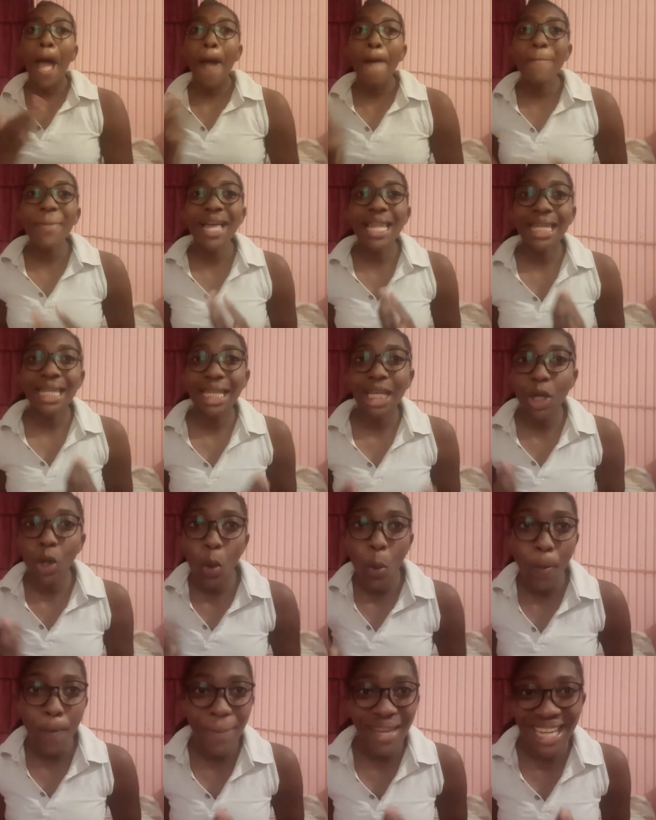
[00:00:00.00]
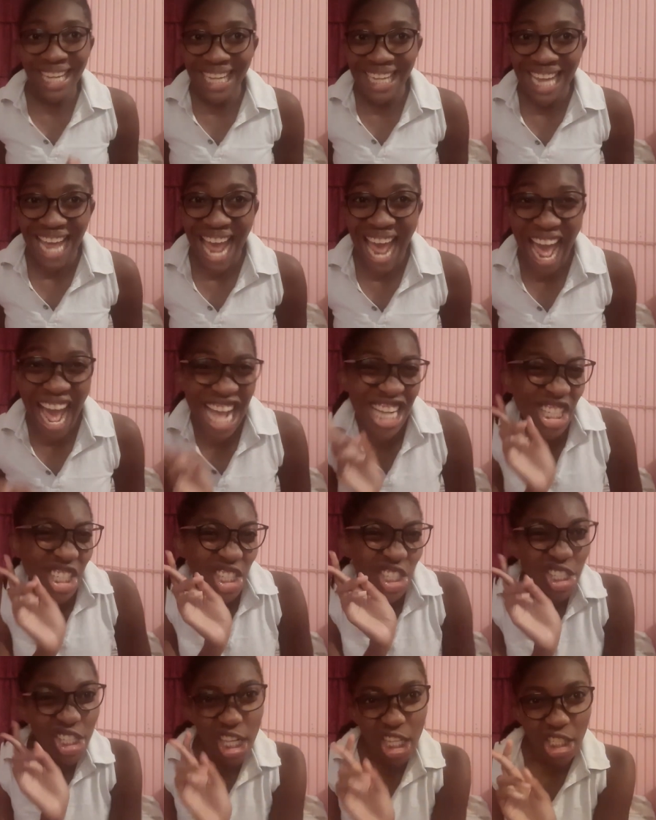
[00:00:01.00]
i'm a little bit
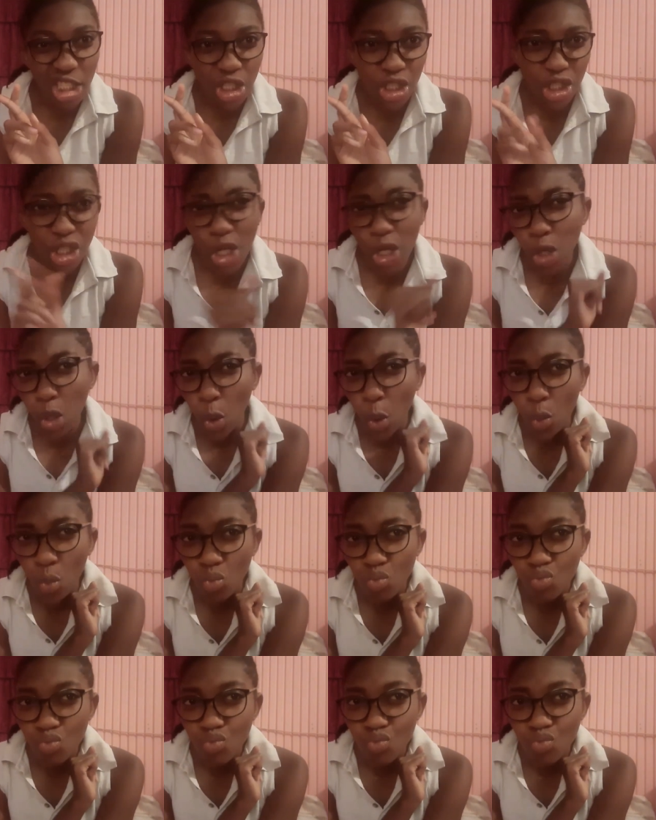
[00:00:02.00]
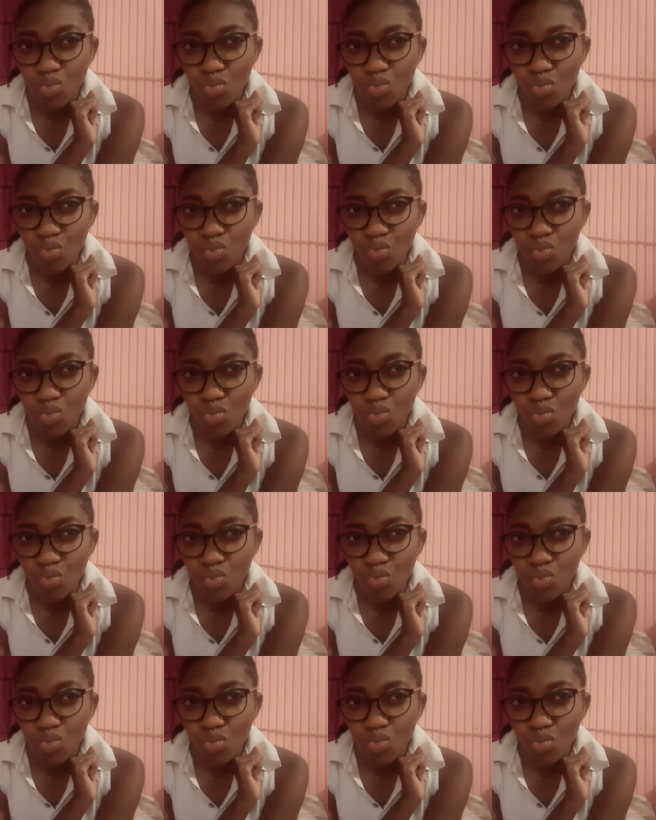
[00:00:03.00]
anxious you know